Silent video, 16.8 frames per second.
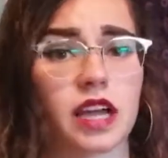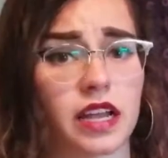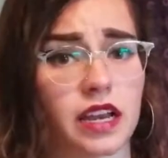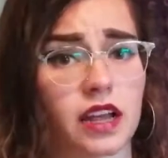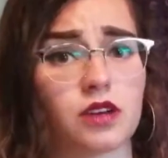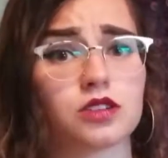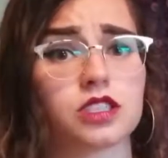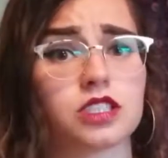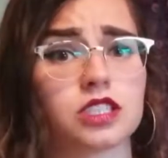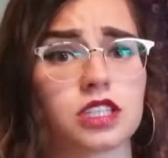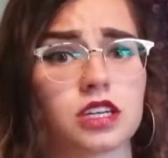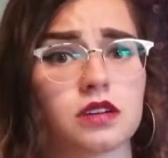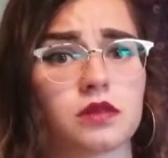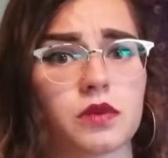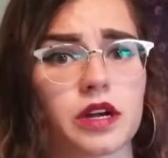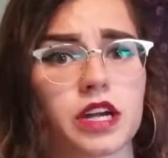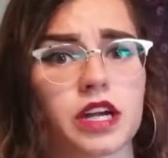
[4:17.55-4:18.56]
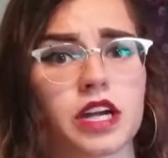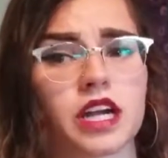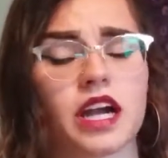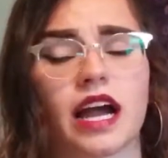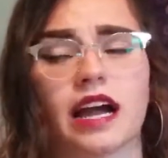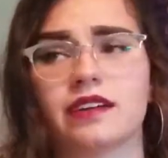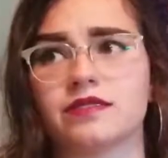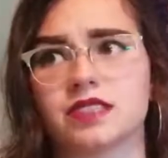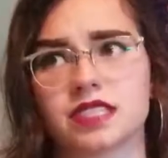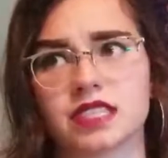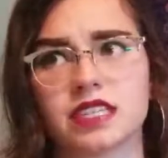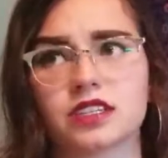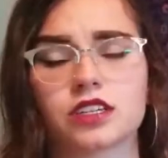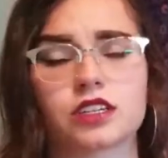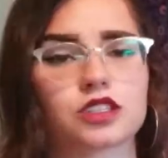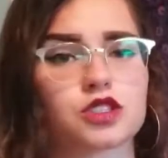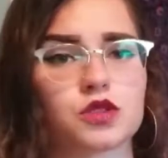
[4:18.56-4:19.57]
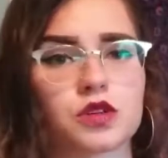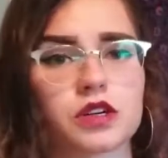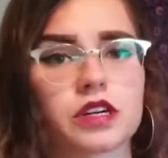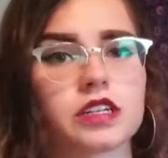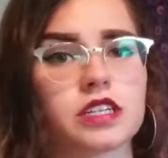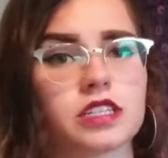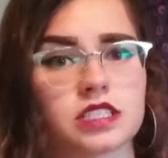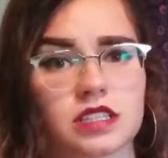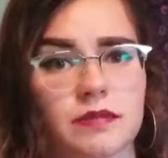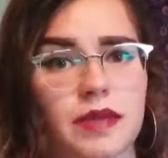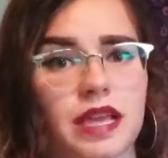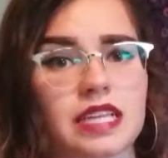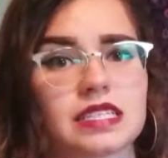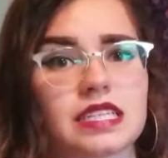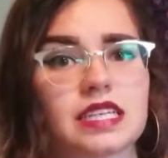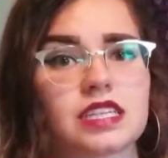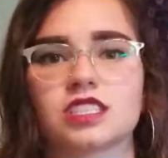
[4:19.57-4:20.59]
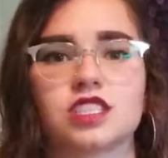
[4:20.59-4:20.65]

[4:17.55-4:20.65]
I know she's a good worker. I've seen her store and it's amazing.